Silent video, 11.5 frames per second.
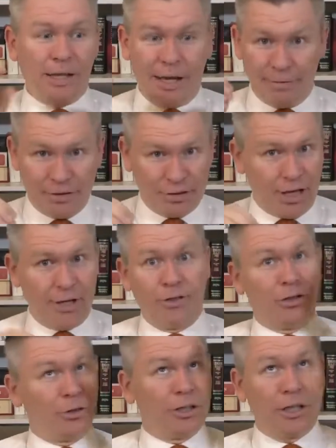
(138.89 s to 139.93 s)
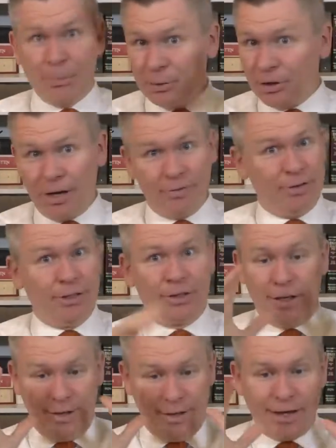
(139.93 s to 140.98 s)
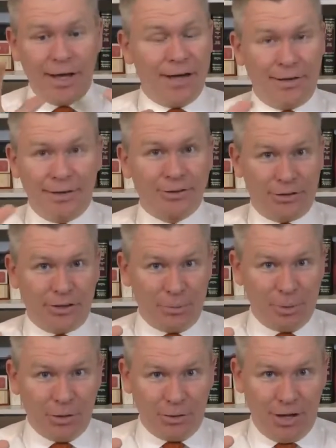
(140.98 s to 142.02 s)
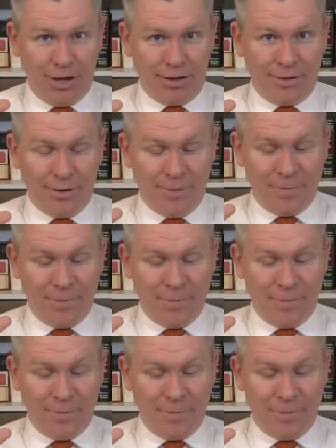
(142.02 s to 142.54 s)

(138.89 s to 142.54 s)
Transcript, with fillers: I have a son. You can keep your covenant. Uh, it's going to be okay.